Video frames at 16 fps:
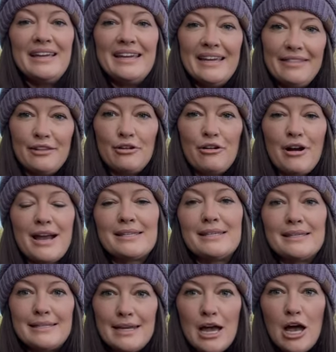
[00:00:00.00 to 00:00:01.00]
in the
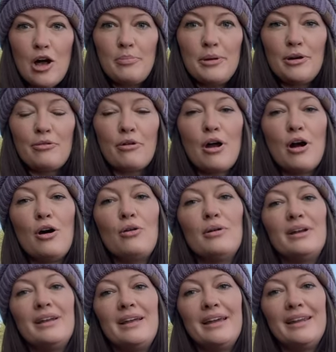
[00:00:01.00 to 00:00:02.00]
grasses to help it
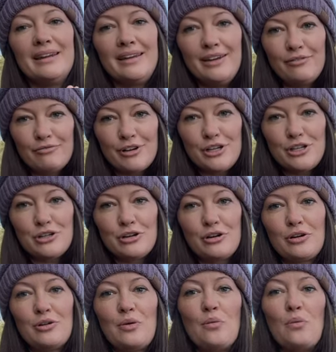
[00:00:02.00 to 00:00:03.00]
grow and in
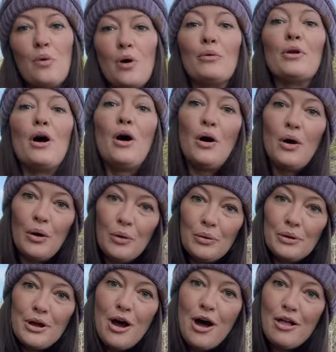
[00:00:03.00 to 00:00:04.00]
return won't hold